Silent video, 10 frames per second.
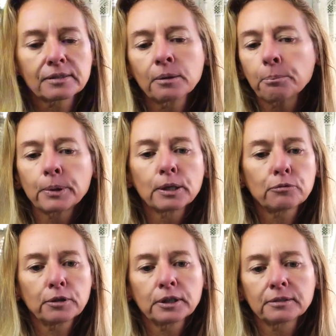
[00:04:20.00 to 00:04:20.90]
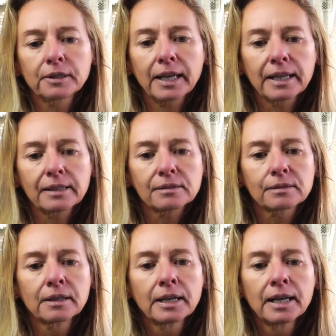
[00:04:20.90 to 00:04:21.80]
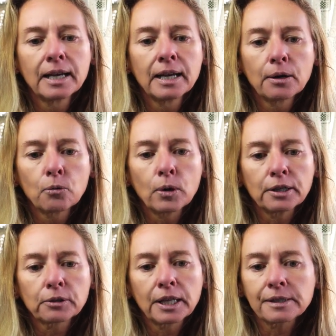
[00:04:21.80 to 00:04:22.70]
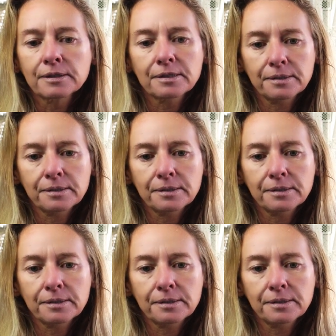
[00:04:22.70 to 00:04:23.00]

is the perfect case where you can